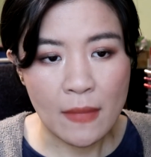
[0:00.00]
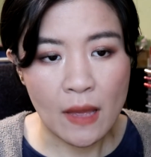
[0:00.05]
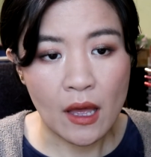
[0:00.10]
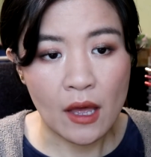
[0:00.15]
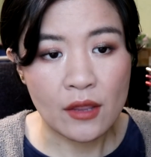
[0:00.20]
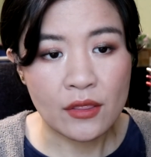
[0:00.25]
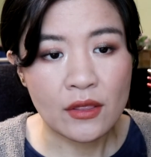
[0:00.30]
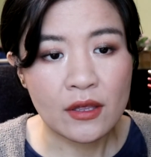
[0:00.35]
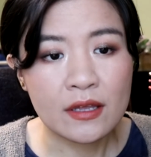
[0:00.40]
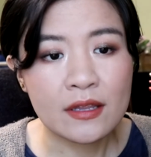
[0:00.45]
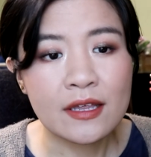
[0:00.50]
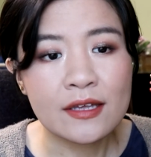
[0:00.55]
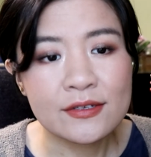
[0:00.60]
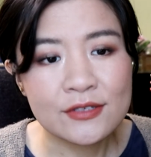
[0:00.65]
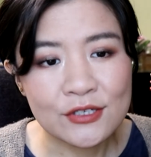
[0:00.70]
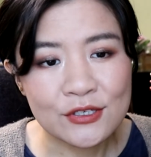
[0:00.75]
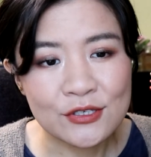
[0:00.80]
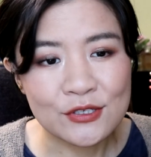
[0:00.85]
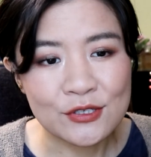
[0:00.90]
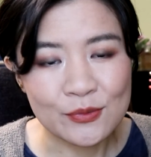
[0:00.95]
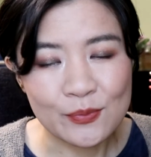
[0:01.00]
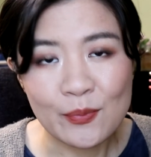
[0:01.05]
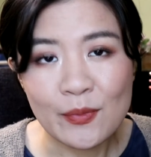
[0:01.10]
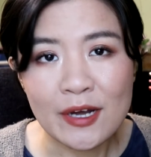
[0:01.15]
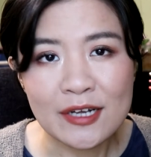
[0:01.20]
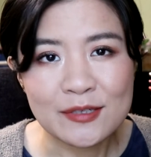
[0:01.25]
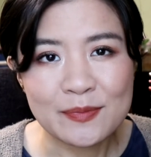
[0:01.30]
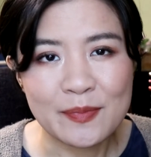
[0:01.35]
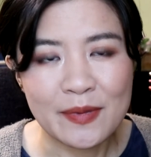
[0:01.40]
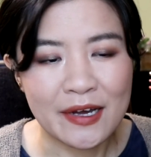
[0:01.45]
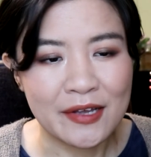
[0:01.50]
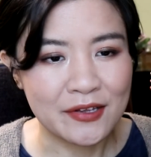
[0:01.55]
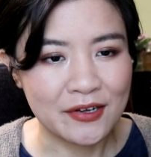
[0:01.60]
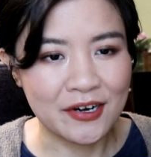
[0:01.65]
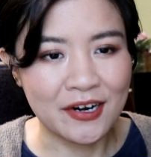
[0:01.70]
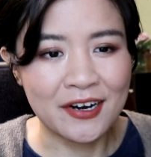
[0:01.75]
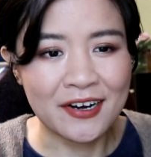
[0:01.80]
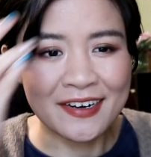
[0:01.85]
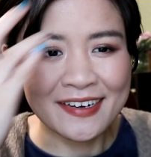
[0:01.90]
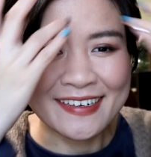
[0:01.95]
I think this is much better.
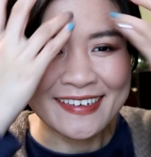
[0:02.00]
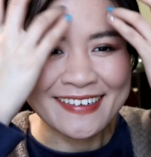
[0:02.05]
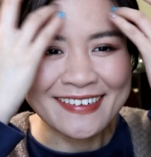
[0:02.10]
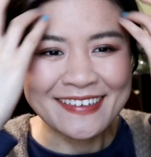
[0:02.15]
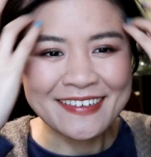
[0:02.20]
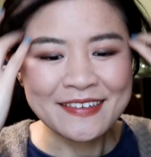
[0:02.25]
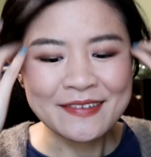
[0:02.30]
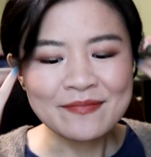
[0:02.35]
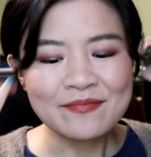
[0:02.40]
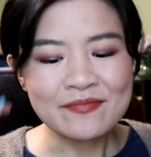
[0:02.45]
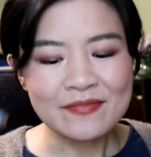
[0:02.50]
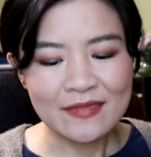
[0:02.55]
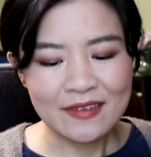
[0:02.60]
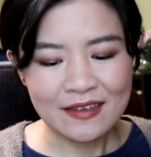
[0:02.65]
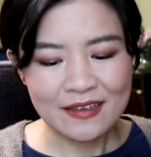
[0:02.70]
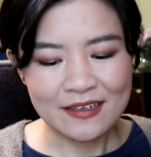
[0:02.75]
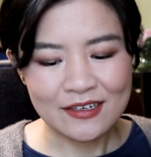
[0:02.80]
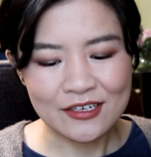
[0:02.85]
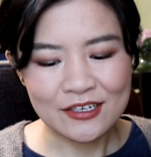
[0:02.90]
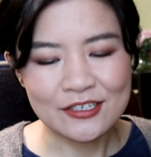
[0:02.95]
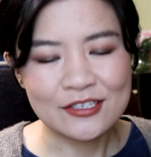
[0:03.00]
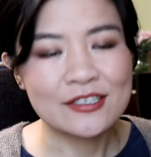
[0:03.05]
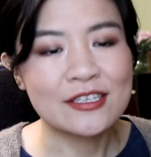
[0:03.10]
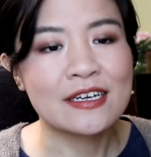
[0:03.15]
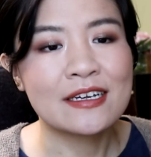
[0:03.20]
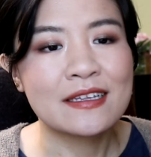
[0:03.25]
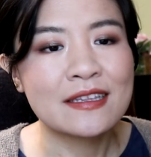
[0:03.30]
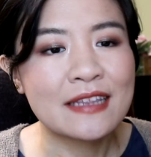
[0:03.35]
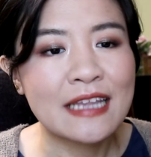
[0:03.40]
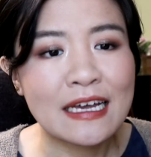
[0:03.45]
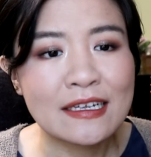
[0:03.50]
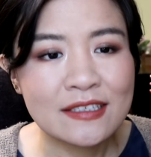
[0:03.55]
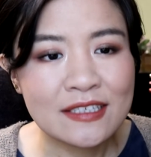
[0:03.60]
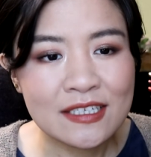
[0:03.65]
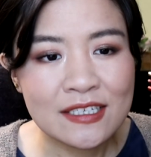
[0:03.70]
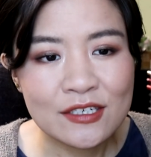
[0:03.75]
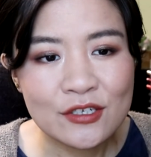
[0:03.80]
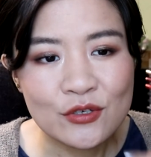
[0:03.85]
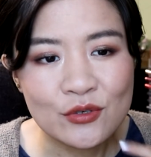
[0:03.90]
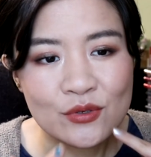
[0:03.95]
That
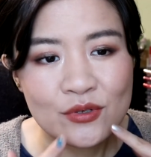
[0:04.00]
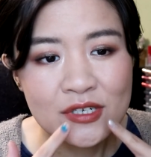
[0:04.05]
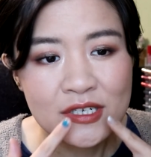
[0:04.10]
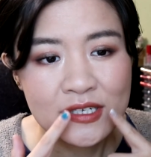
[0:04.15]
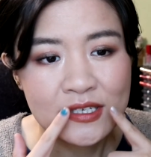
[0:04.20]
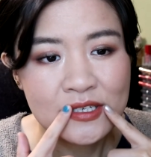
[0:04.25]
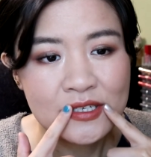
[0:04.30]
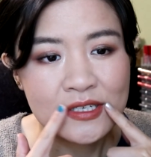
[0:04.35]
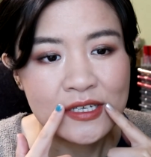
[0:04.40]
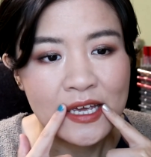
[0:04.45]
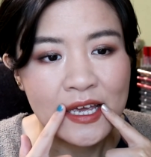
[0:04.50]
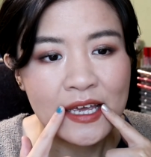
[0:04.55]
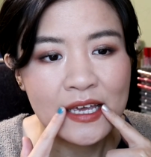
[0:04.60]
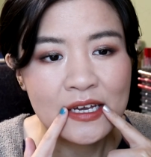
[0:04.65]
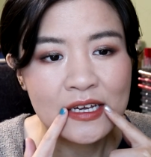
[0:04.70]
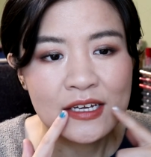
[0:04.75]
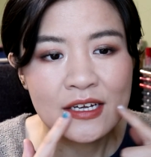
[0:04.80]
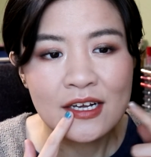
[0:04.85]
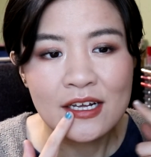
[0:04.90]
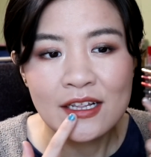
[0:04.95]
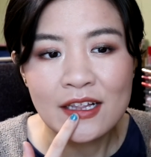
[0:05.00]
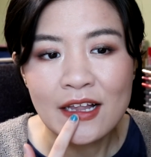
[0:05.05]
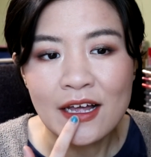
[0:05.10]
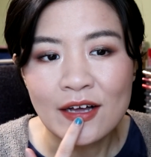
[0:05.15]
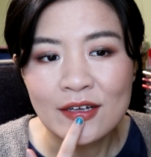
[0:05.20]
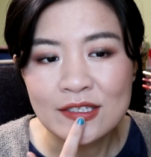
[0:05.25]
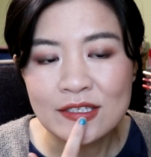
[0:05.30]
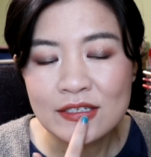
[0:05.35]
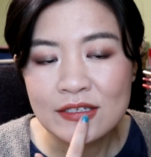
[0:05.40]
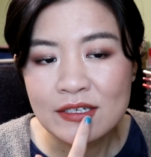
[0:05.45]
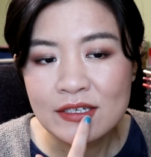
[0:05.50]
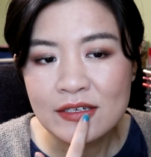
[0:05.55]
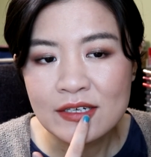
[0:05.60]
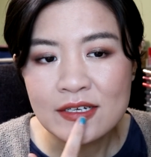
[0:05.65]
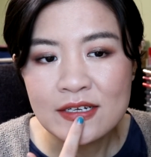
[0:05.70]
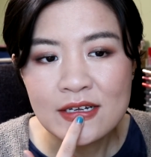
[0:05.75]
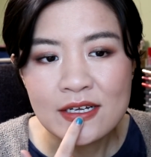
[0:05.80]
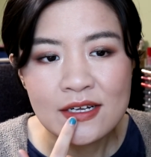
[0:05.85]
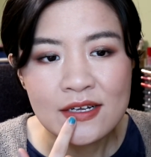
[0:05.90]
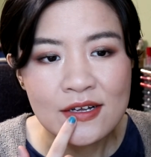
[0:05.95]
tissue just take a lot
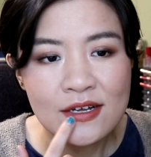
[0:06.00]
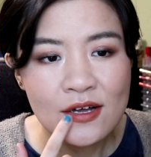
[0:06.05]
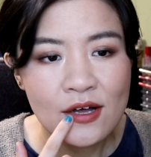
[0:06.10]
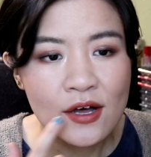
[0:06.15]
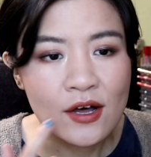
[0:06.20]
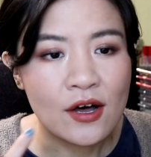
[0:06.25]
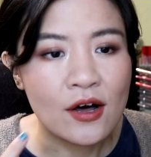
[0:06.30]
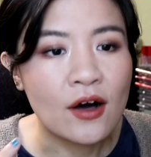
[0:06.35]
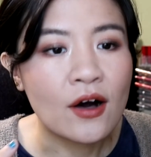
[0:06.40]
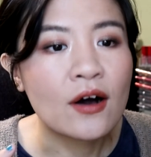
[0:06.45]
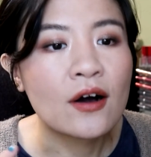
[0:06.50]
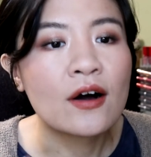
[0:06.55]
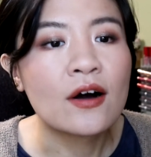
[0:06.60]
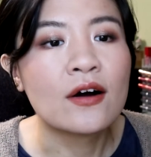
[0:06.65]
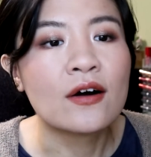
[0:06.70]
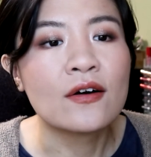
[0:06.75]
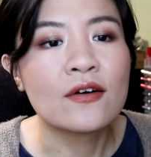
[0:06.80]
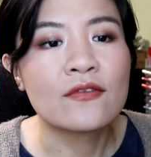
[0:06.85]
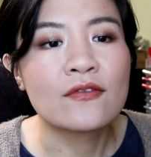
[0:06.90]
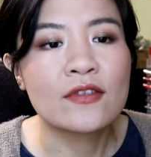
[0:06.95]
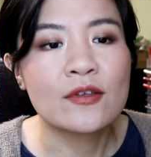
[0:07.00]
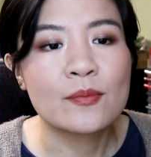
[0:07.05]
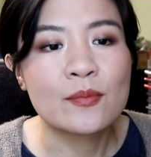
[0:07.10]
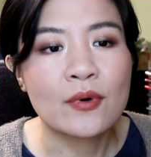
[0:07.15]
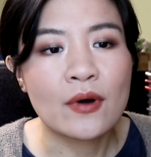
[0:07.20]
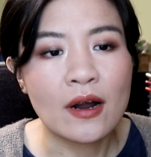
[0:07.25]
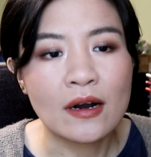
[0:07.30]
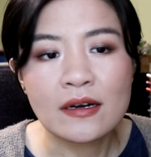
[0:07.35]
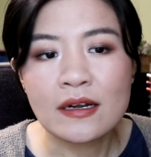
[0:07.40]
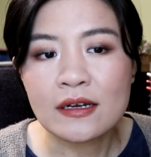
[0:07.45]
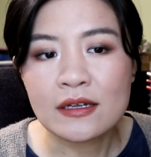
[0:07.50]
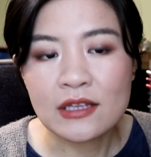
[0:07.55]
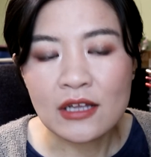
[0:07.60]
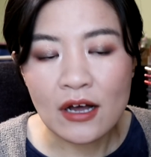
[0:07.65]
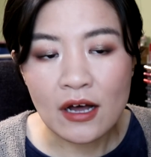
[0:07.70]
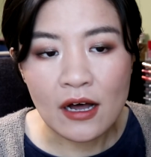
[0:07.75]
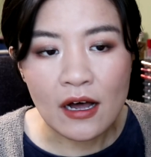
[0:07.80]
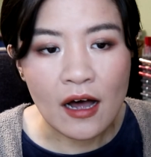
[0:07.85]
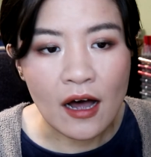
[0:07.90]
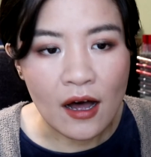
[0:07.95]
of the product
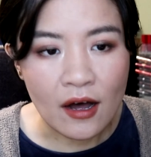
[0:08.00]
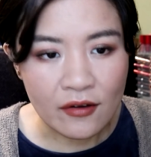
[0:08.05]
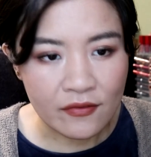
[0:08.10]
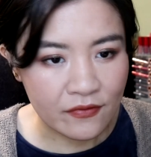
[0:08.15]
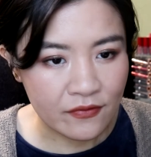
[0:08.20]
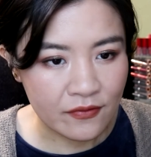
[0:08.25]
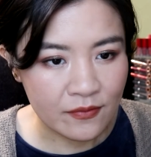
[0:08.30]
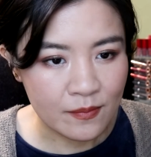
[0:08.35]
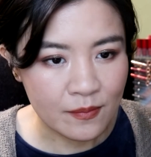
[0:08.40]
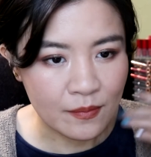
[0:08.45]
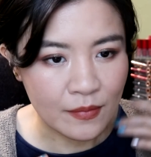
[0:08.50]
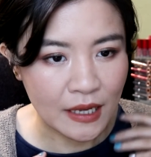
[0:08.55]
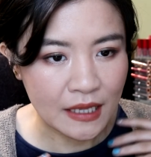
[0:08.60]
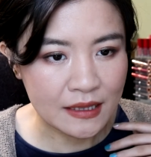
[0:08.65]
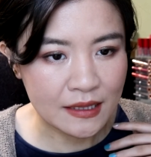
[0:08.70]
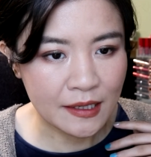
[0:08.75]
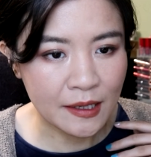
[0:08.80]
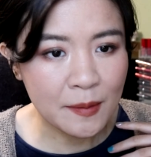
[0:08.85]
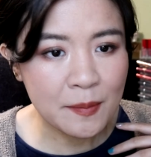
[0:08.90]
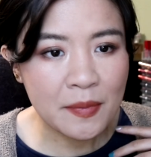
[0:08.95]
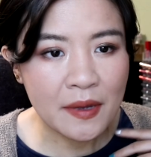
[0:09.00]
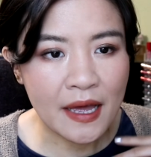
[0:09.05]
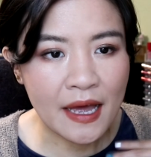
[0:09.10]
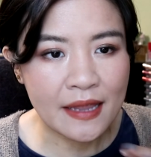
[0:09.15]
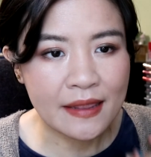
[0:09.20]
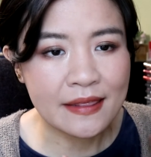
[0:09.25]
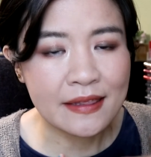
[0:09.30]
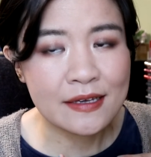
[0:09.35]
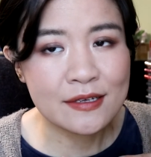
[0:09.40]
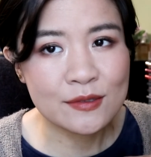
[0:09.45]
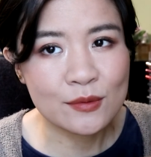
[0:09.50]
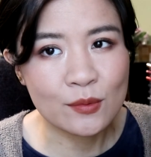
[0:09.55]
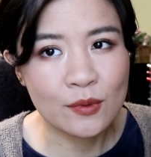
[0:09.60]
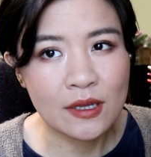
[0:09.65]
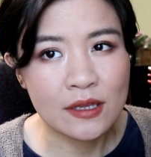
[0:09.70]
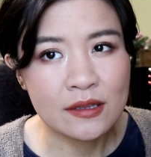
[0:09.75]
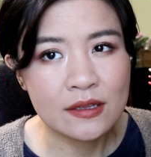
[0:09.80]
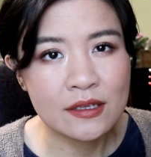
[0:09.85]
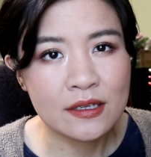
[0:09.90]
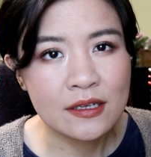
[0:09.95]
off my lip, and this
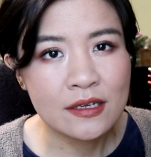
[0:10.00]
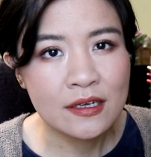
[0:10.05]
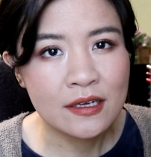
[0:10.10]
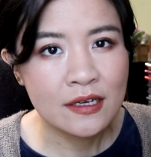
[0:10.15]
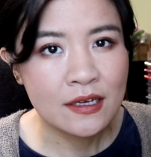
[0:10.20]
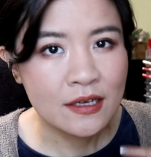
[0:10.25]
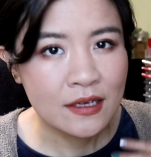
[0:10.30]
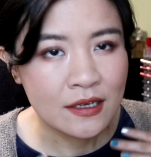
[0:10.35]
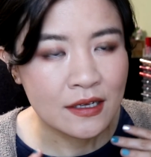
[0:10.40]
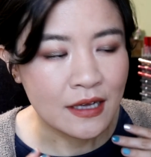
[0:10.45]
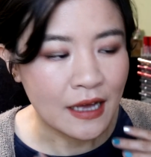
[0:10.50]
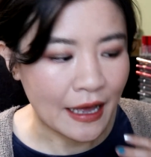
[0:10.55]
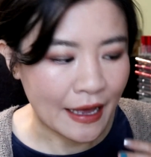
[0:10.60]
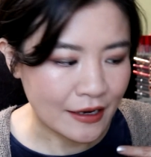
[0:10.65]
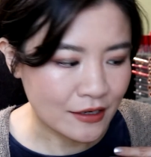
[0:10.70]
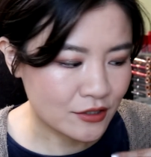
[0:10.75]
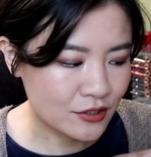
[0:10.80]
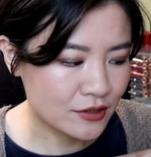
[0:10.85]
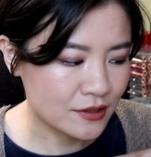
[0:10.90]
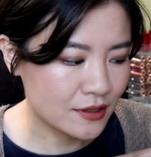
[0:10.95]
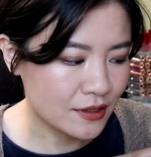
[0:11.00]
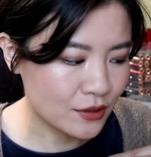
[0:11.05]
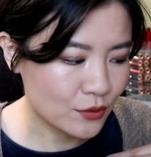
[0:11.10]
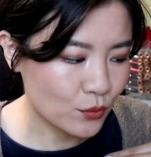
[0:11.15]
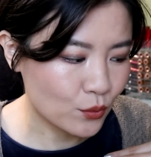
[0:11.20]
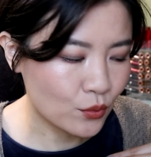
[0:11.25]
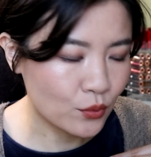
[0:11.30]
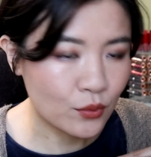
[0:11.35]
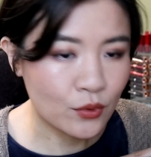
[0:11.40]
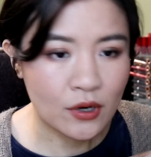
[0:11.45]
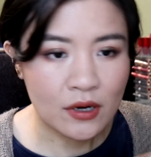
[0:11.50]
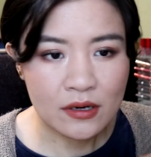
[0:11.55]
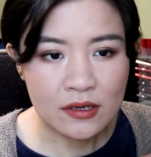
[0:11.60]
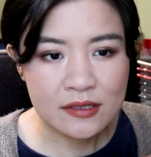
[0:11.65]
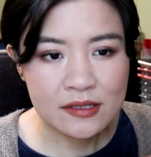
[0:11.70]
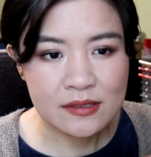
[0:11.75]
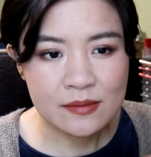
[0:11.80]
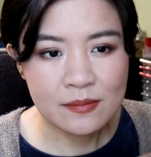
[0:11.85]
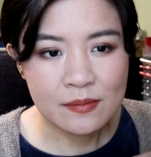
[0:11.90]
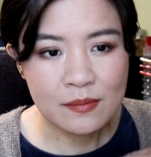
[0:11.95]
one actually
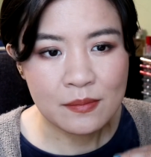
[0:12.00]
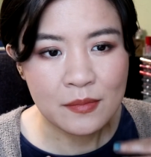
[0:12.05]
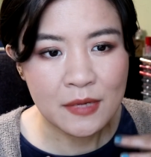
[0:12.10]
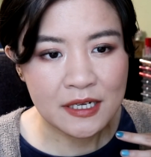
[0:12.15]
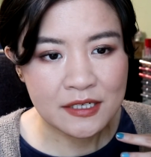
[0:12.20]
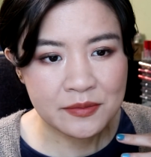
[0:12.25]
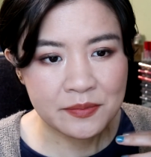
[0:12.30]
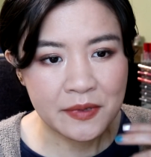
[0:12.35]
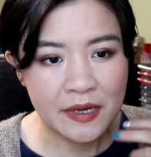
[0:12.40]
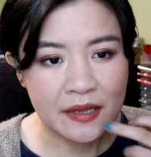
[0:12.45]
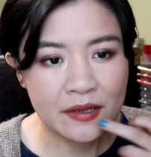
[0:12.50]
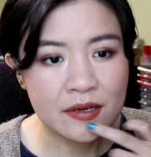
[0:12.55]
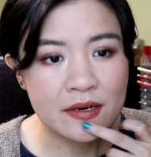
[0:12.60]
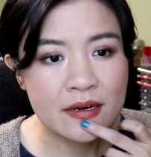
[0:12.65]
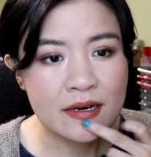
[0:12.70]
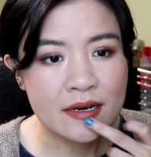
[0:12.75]
works much better.